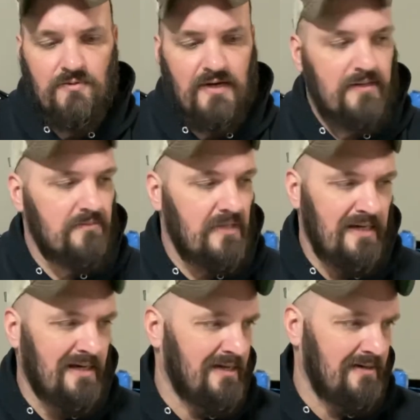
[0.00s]
them
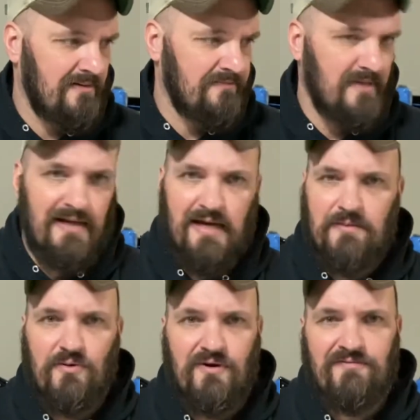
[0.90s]
like an
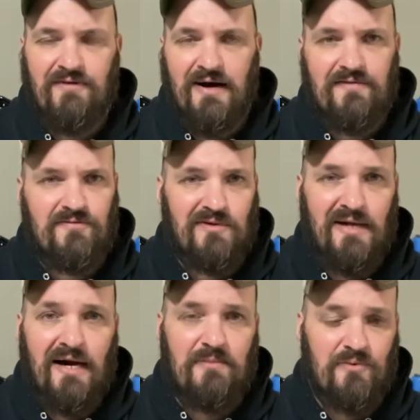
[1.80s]
8.5 to a
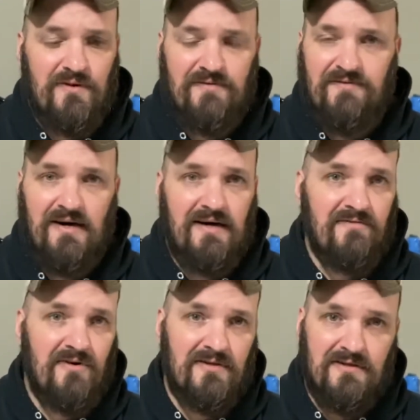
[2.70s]
9.5
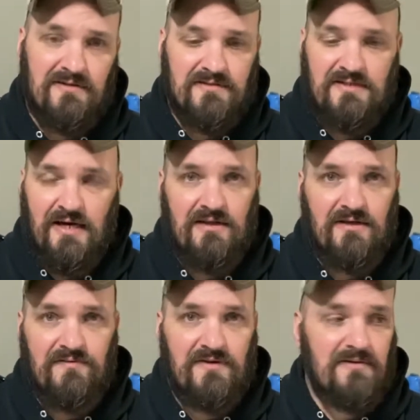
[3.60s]
on the scale
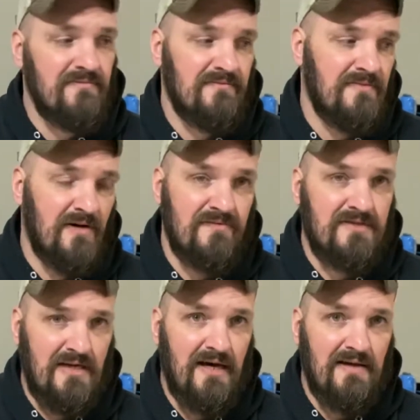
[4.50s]
of a
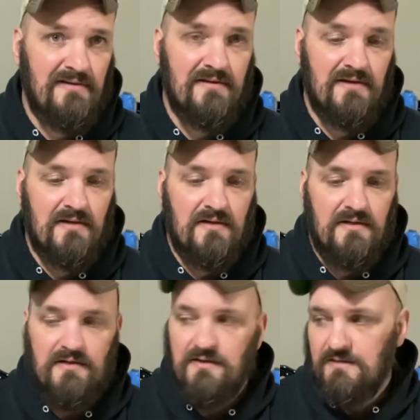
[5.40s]
10.
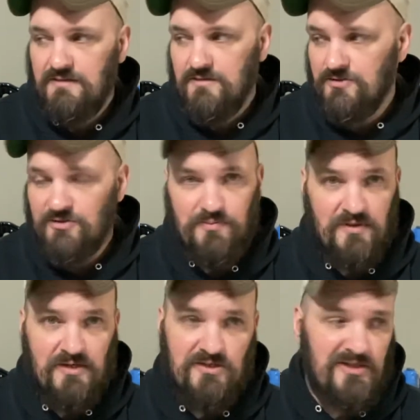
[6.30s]
They're super
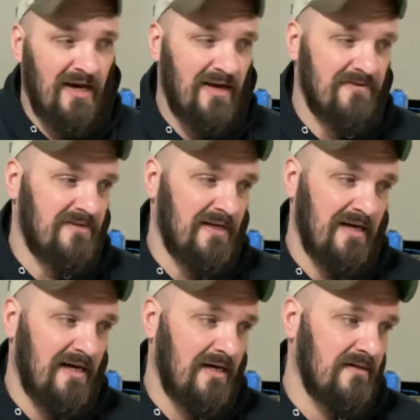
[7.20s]
good shafts.
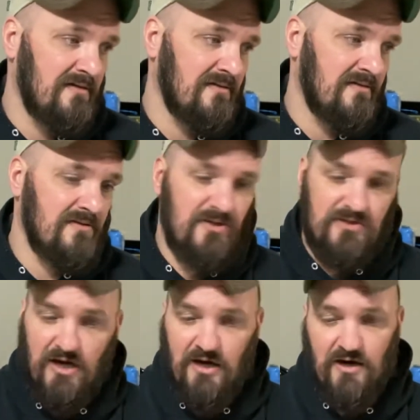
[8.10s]
They're
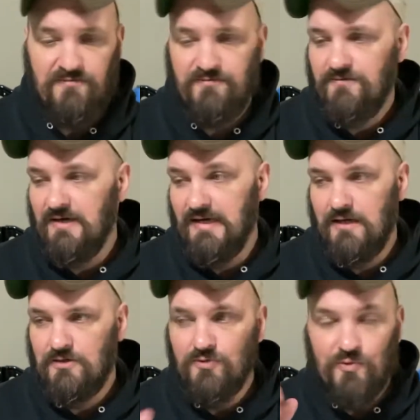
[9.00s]
tough. They got
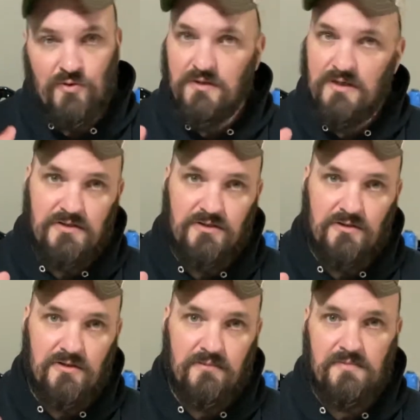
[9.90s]
a cool look
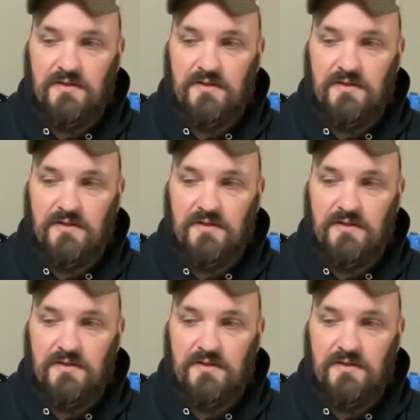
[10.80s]
to